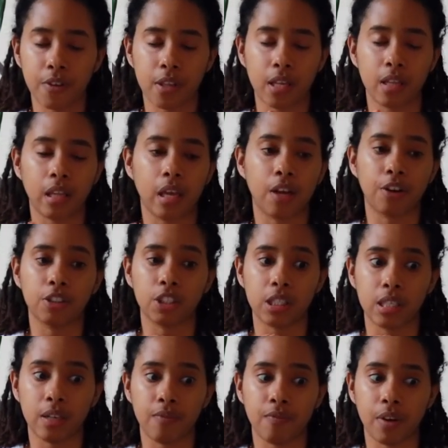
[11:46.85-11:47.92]
feeling the
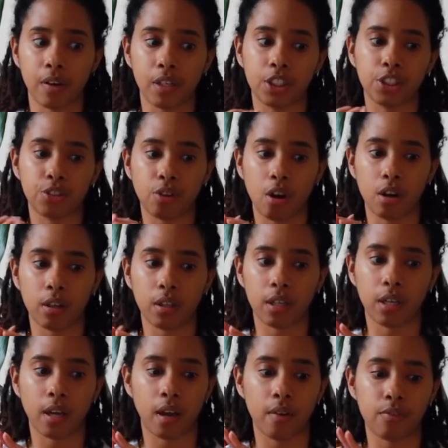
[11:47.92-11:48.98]
energy very
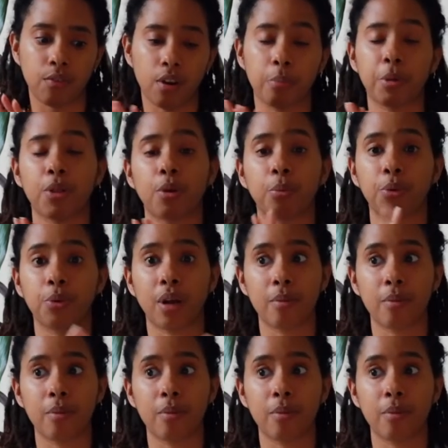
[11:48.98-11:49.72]
strongly of Grandmother Moon.